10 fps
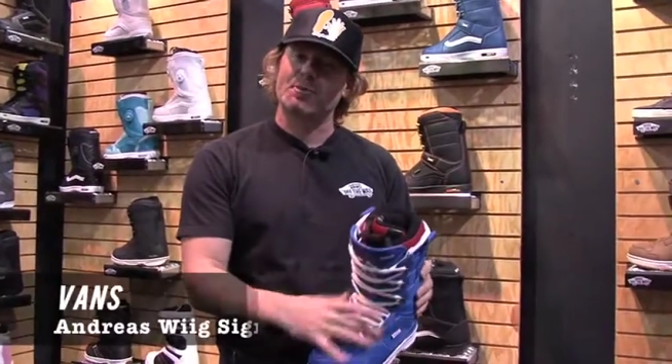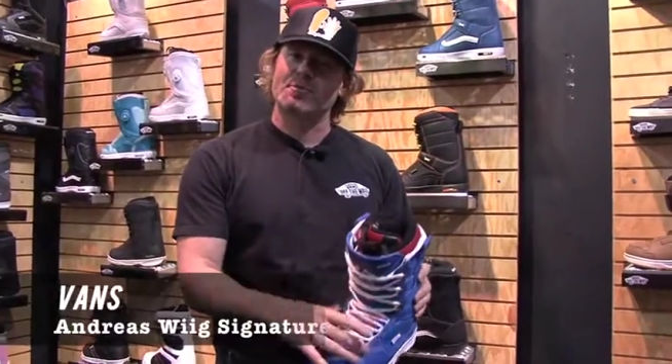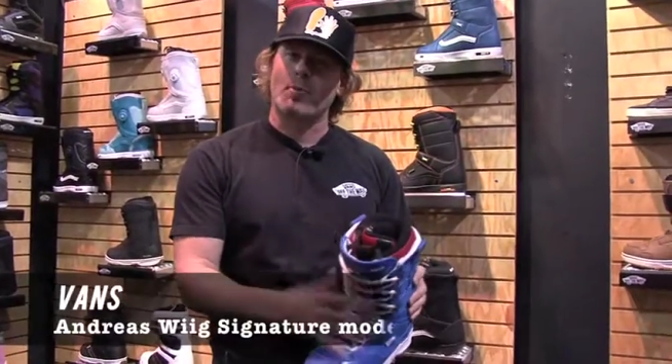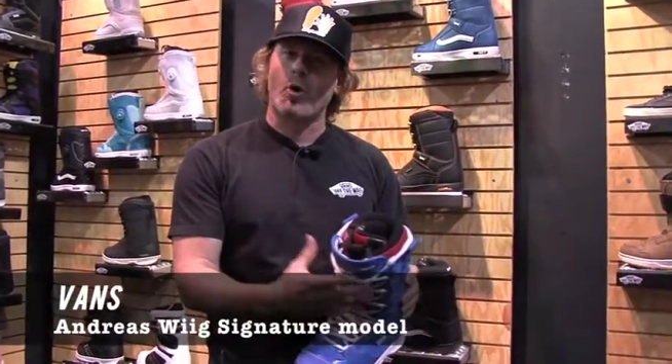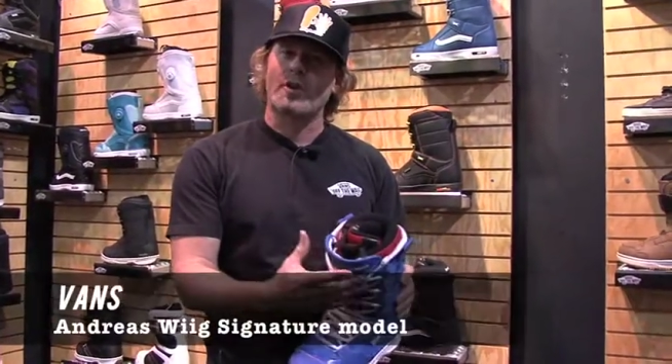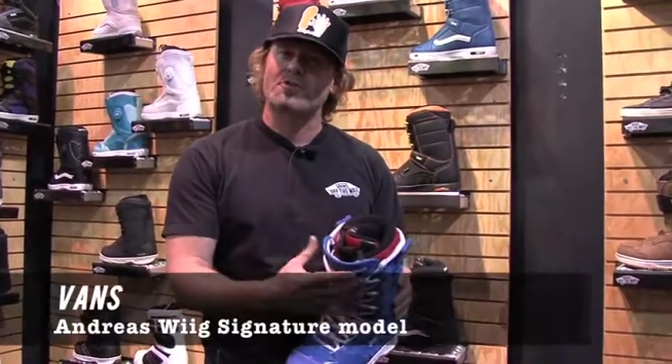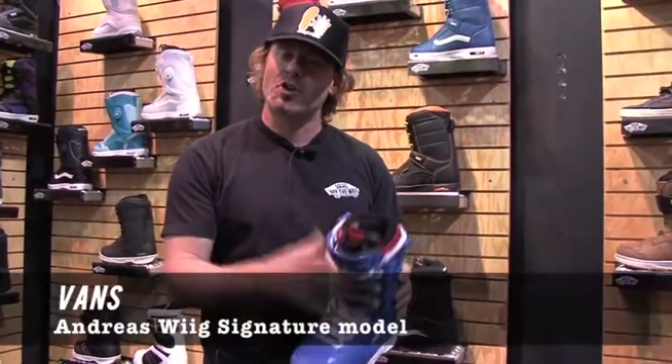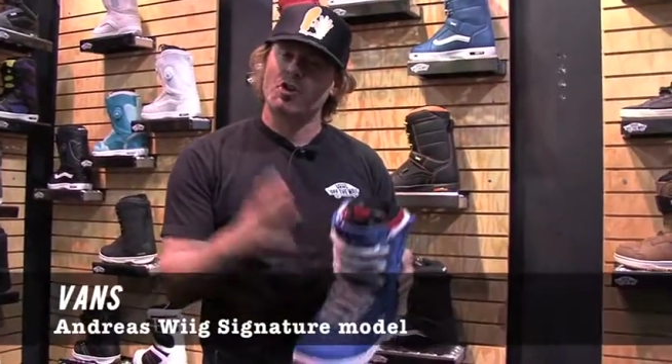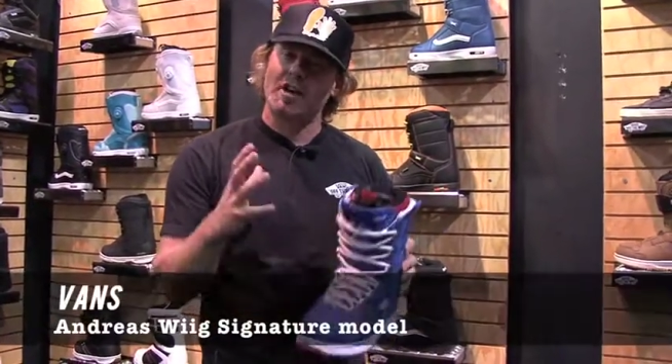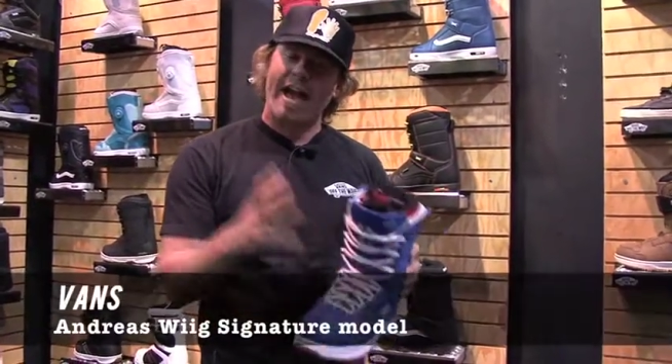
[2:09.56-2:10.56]
support, so
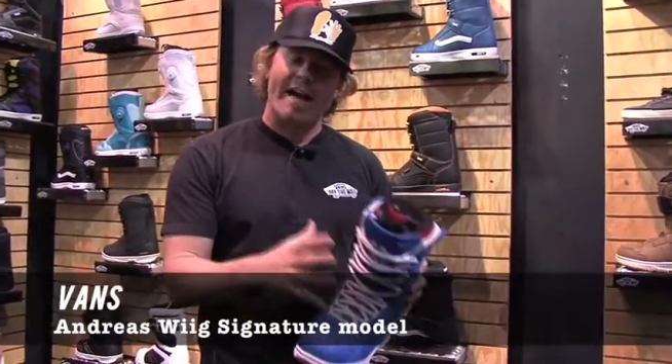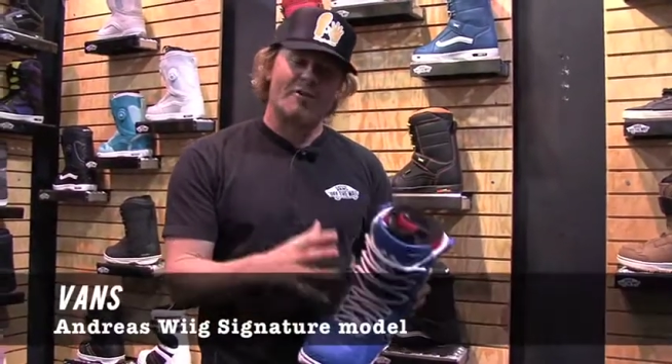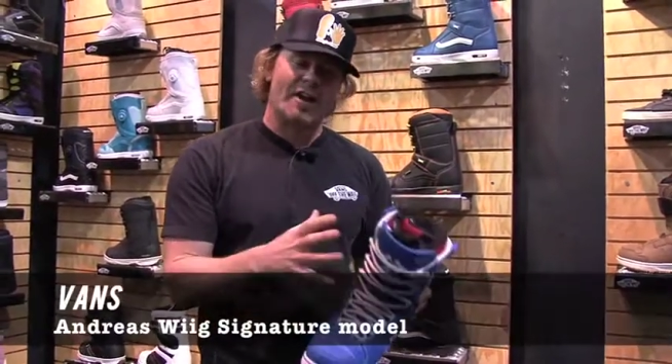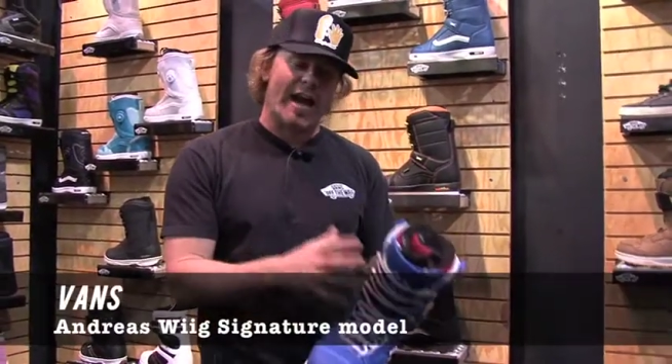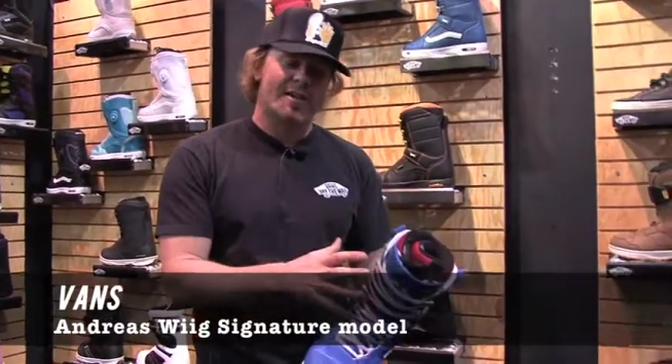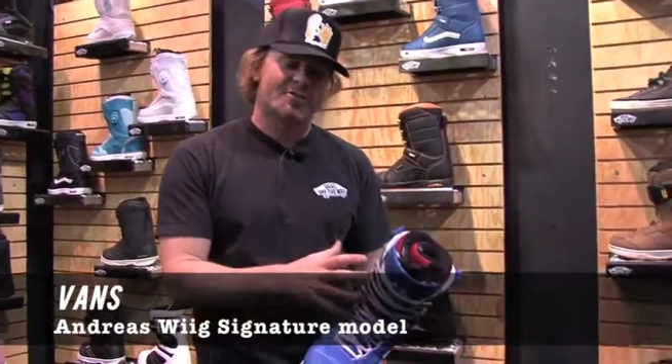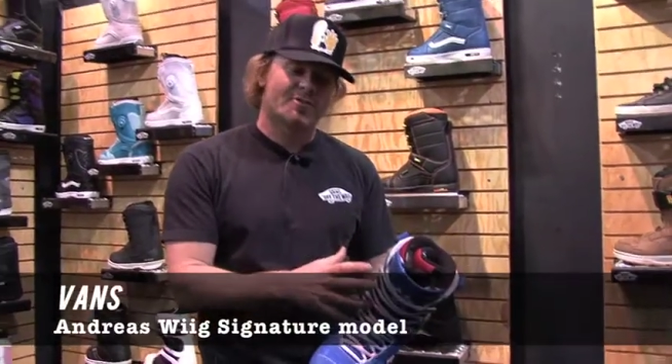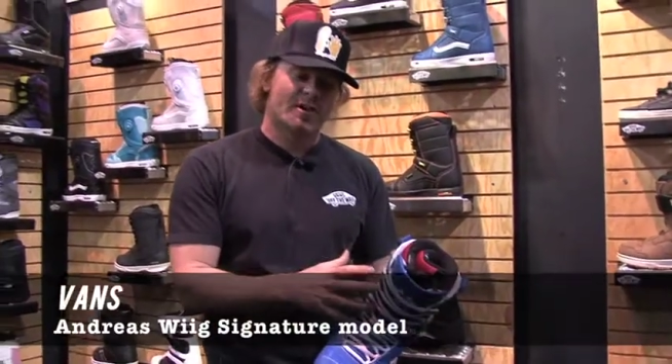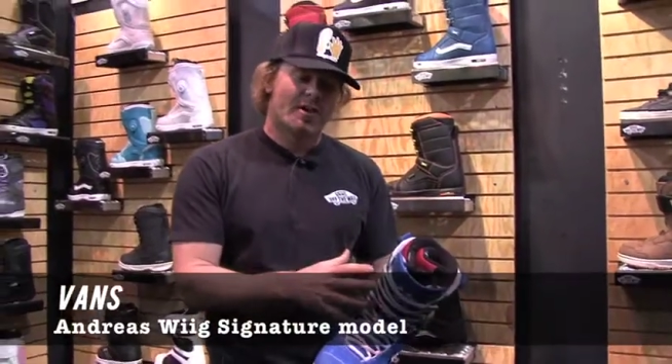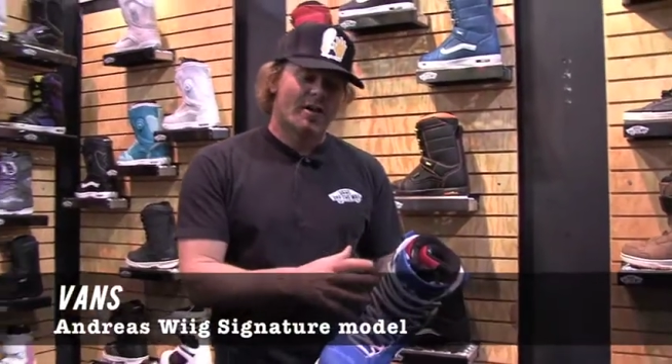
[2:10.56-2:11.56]
you can have a
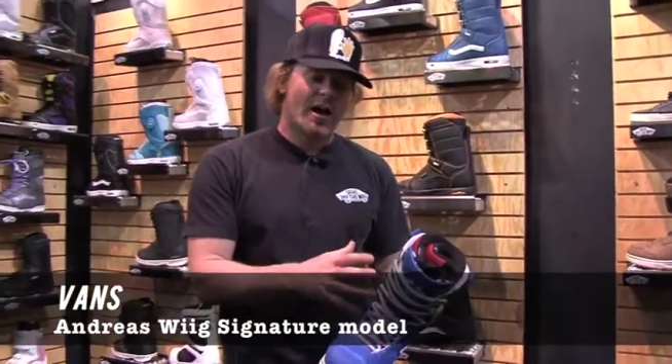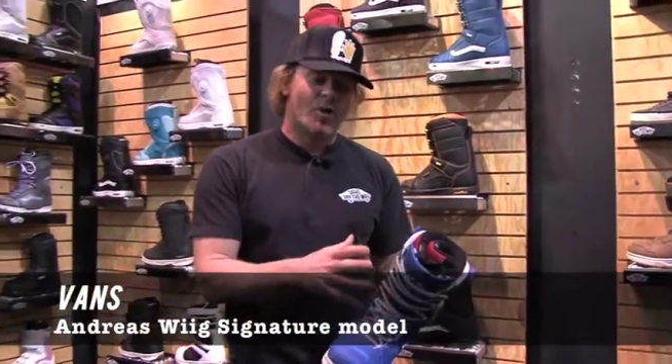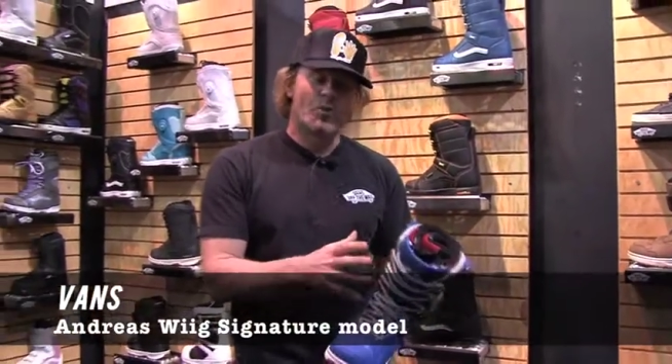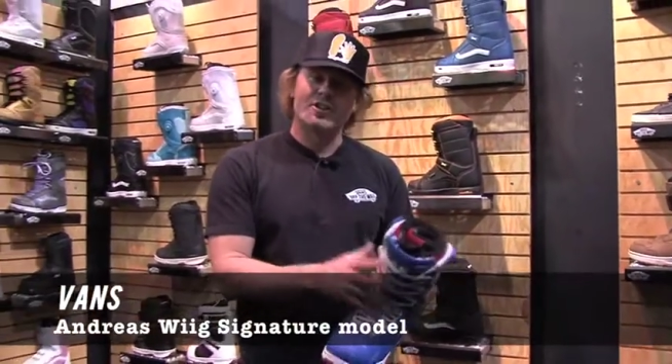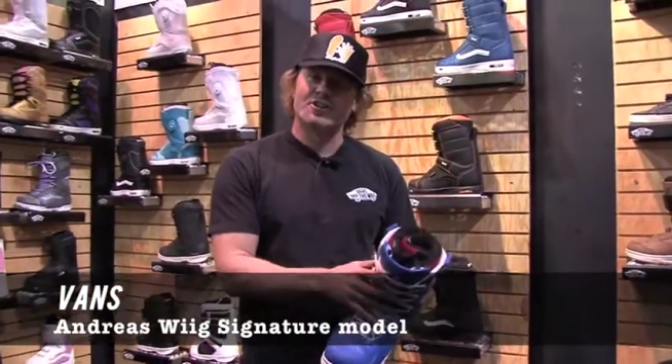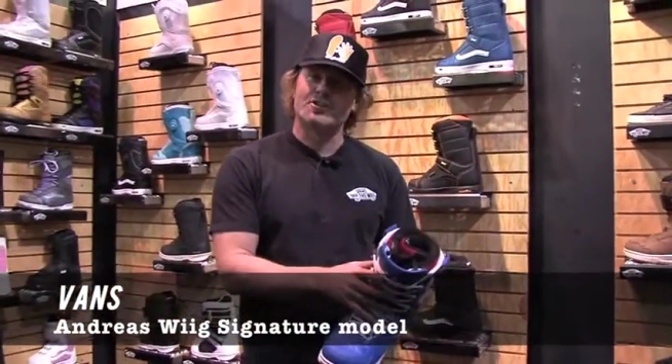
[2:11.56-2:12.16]
nice rigid